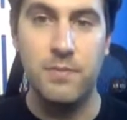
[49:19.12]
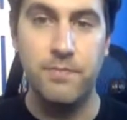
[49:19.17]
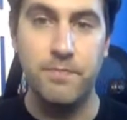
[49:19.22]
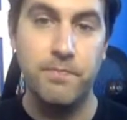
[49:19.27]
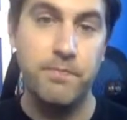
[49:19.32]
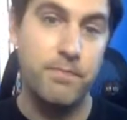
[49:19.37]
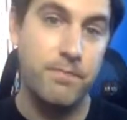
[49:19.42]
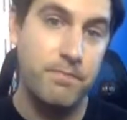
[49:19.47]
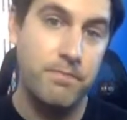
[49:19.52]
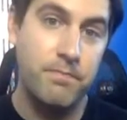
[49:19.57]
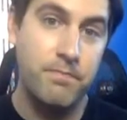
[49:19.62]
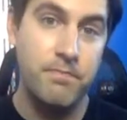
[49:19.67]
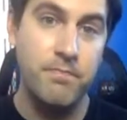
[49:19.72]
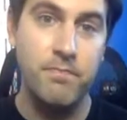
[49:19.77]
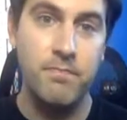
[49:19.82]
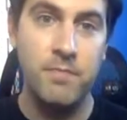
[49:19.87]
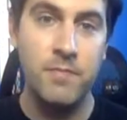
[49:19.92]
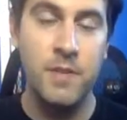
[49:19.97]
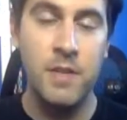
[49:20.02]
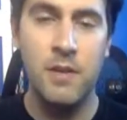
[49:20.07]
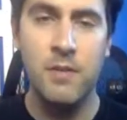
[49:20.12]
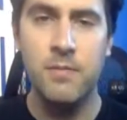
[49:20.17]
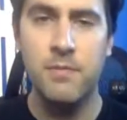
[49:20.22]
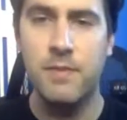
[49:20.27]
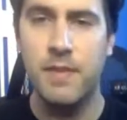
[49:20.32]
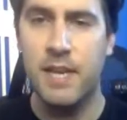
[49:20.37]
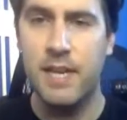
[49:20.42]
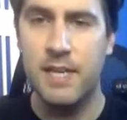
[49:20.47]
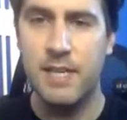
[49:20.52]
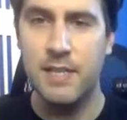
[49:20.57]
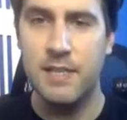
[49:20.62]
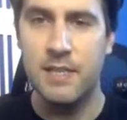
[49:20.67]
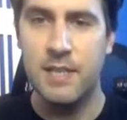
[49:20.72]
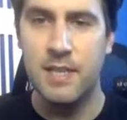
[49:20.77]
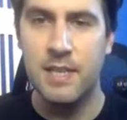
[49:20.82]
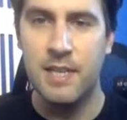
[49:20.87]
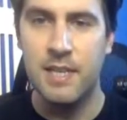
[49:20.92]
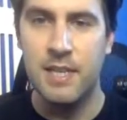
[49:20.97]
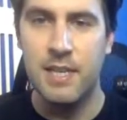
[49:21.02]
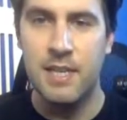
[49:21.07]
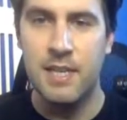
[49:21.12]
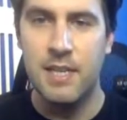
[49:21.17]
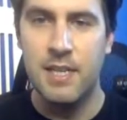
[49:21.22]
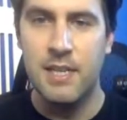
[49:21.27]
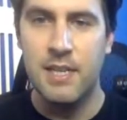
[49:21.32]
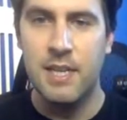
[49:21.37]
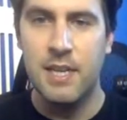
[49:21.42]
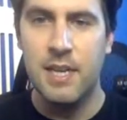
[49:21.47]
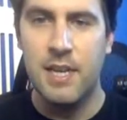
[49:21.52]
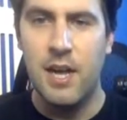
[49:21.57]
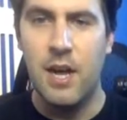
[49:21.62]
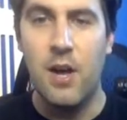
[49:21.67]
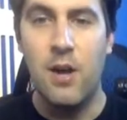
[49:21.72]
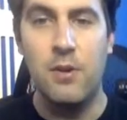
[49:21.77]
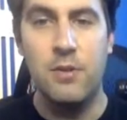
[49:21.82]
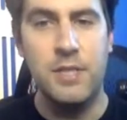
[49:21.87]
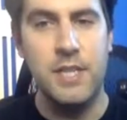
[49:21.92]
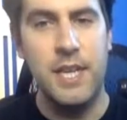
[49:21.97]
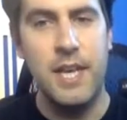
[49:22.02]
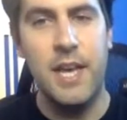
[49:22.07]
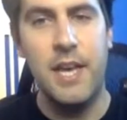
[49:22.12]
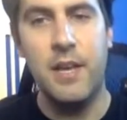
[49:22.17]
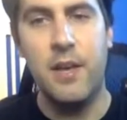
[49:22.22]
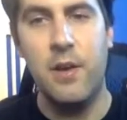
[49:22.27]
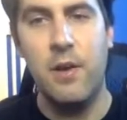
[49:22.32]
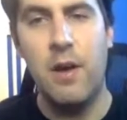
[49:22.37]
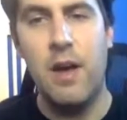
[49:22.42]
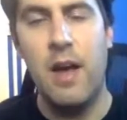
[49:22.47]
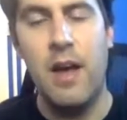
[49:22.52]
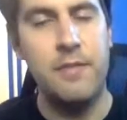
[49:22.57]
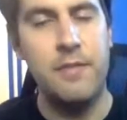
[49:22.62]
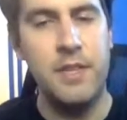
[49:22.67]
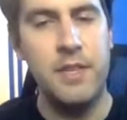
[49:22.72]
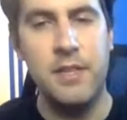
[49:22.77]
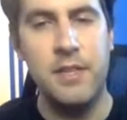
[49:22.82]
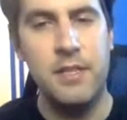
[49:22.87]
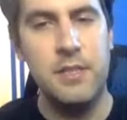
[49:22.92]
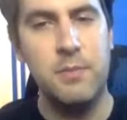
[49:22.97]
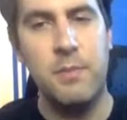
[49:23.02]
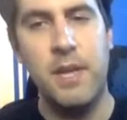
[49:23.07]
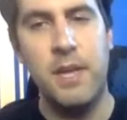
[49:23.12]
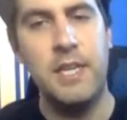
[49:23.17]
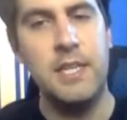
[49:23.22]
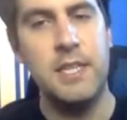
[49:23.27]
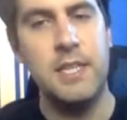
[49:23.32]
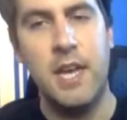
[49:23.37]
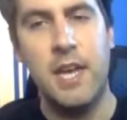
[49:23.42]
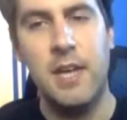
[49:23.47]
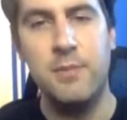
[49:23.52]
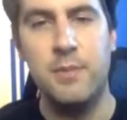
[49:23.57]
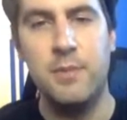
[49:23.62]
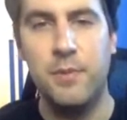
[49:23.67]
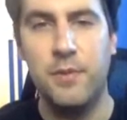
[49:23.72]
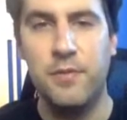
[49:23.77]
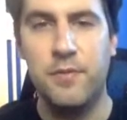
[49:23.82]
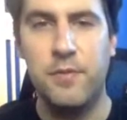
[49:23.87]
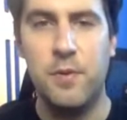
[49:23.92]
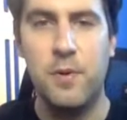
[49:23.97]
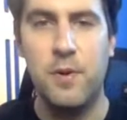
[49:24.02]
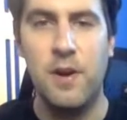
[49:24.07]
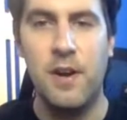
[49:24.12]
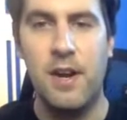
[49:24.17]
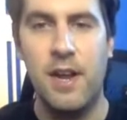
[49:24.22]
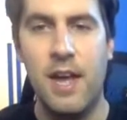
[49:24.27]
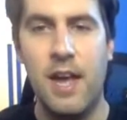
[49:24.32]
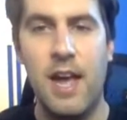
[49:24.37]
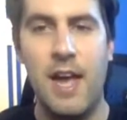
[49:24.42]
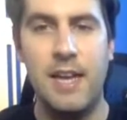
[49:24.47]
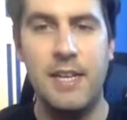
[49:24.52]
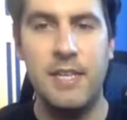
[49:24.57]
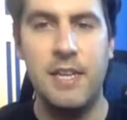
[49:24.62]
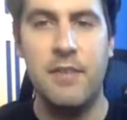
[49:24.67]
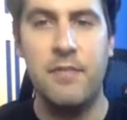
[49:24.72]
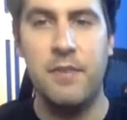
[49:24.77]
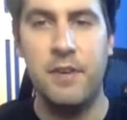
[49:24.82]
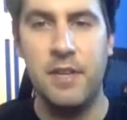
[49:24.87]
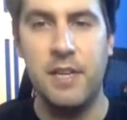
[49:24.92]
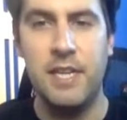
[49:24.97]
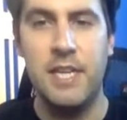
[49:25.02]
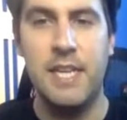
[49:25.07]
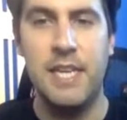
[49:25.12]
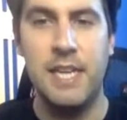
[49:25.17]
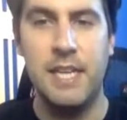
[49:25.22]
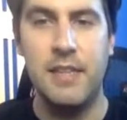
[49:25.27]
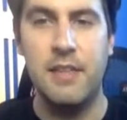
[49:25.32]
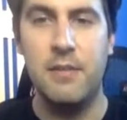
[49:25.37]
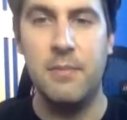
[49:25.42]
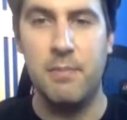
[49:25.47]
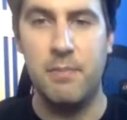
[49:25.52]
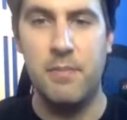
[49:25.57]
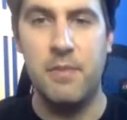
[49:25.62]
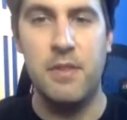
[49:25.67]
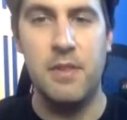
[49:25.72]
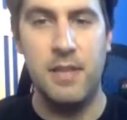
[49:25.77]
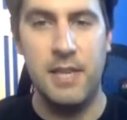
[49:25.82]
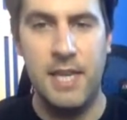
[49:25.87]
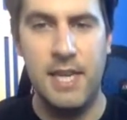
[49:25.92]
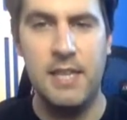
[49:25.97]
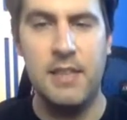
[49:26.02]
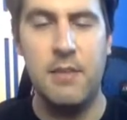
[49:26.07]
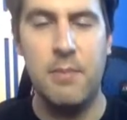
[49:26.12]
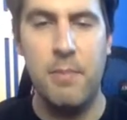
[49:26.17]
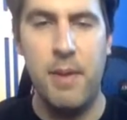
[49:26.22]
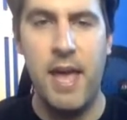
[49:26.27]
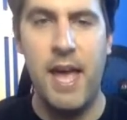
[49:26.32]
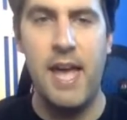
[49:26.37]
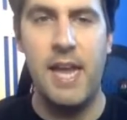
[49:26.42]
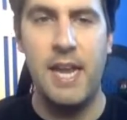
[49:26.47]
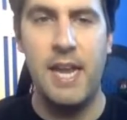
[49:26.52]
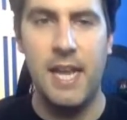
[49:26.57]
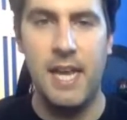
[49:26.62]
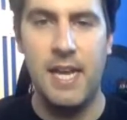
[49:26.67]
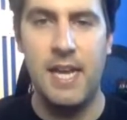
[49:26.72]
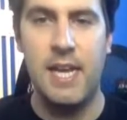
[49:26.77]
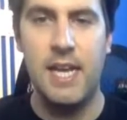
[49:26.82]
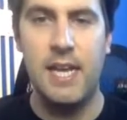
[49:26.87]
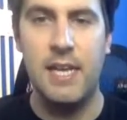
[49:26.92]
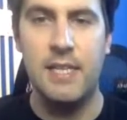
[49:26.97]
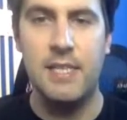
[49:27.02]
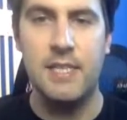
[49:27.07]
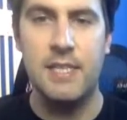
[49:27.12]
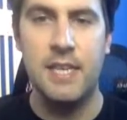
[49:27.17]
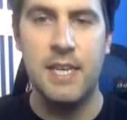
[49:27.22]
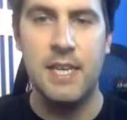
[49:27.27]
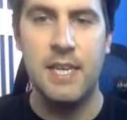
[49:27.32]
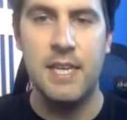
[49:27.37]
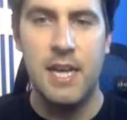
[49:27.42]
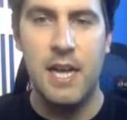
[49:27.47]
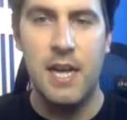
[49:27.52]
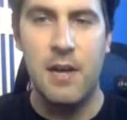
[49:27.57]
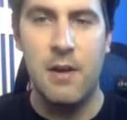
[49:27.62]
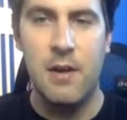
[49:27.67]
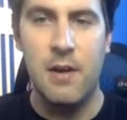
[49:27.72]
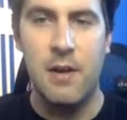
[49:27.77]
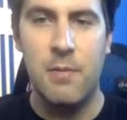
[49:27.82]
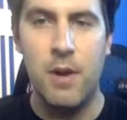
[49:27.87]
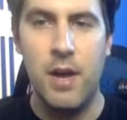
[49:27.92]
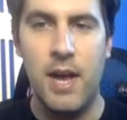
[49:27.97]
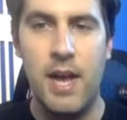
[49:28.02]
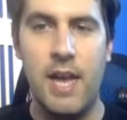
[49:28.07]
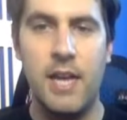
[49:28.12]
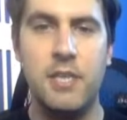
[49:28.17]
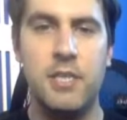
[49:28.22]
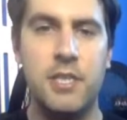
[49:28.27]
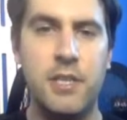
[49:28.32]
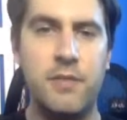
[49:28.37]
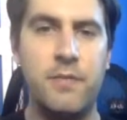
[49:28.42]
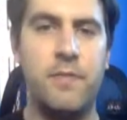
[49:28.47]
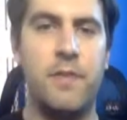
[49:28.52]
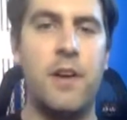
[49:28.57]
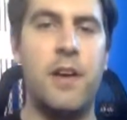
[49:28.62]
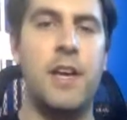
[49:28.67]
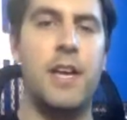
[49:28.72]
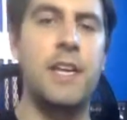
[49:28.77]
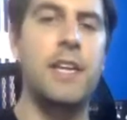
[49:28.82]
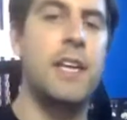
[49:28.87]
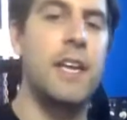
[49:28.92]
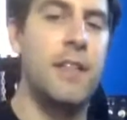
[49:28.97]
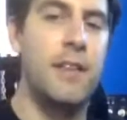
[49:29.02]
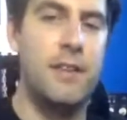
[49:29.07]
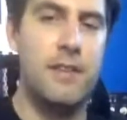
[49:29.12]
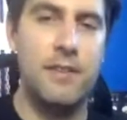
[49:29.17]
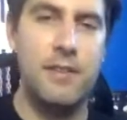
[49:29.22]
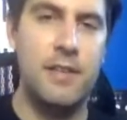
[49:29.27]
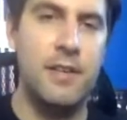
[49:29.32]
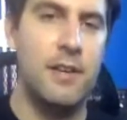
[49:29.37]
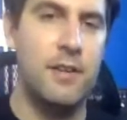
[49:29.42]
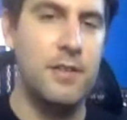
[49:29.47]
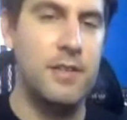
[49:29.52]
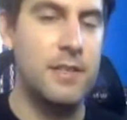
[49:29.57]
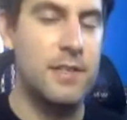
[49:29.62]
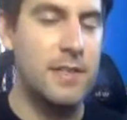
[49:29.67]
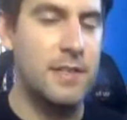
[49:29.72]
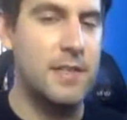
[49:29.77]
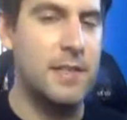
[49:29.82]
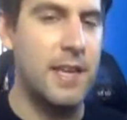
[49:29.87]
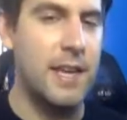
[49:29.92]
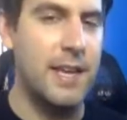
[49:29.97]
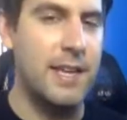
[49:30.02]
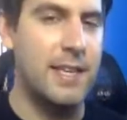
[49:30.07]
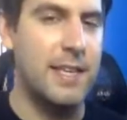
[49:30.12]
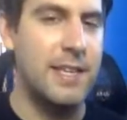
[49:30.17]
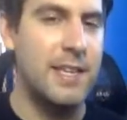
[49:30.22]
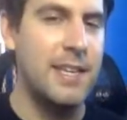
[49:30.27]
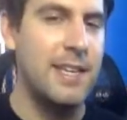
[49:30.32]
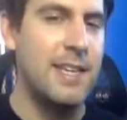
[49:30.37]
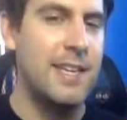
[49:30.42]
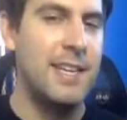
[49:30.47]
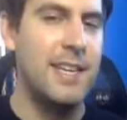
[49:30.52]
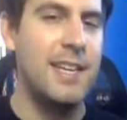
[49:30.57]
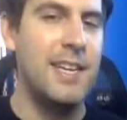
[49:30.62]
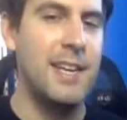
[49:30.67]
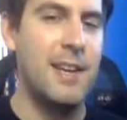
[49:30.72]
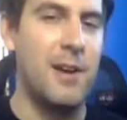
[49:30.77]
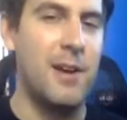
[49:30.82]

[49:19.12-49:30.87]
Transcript: So, you know, that is. Oh, Diego, I've done this many times before, and I definitely get the bad headaches. I actually find, and, you know, this is like,